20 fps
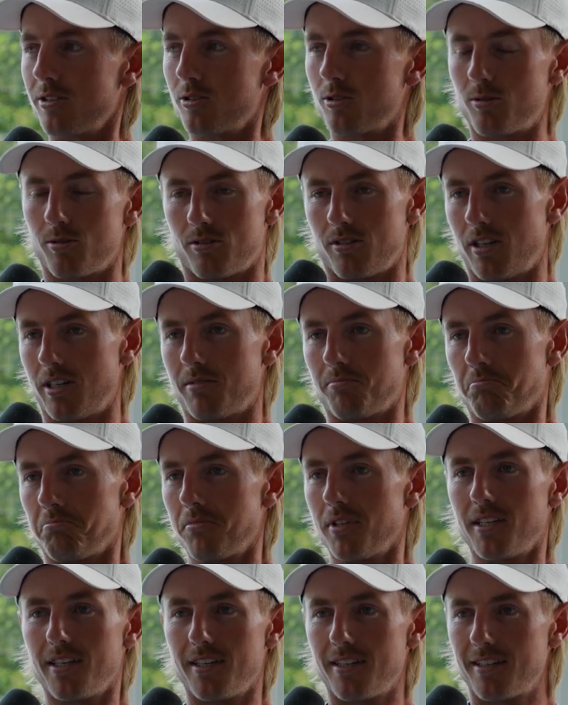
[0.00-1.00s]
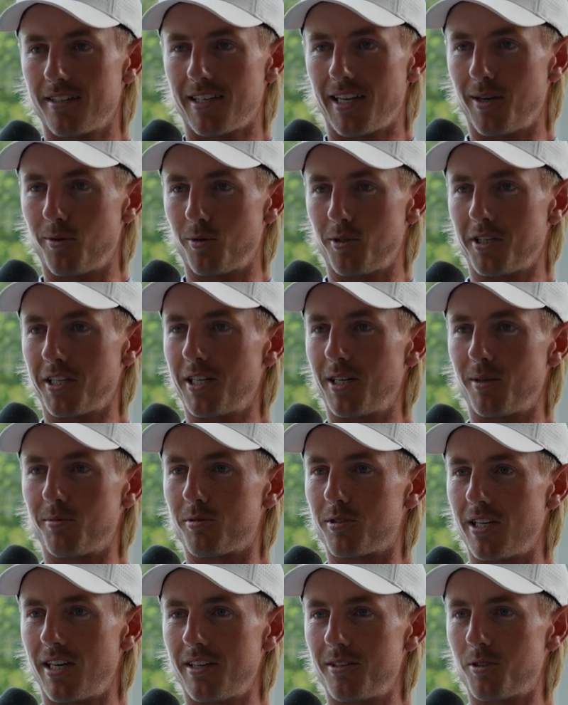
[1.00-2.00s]
So it's like, can't really get
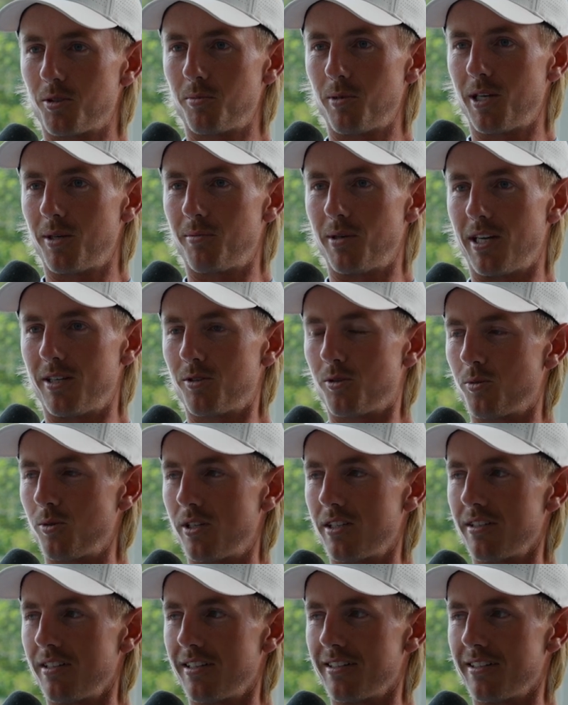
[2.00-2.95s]
upset. Just made a bad swing.